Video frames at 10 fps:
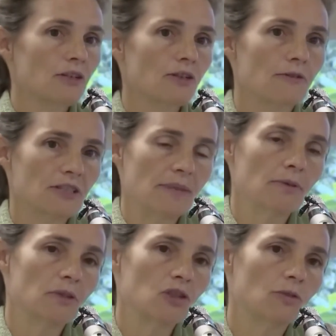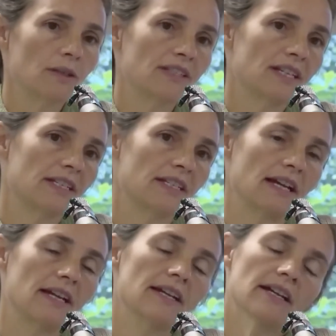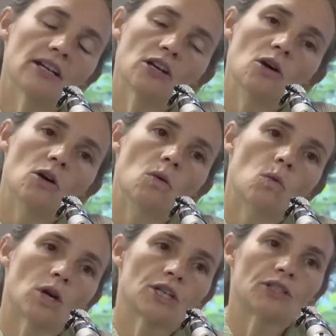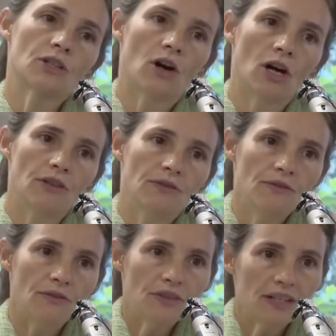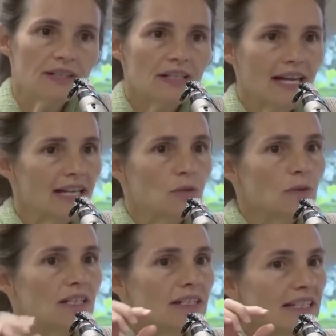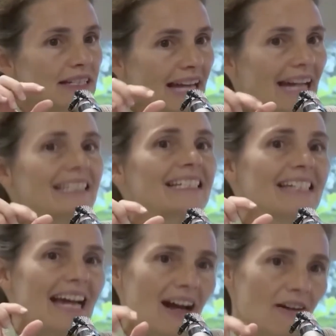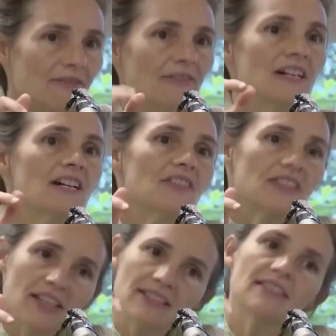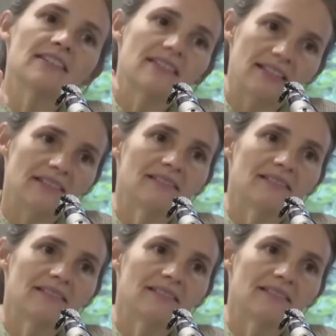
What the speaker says: So for example, when Shumon Set and I worked on the India case, we didn't exactly have the census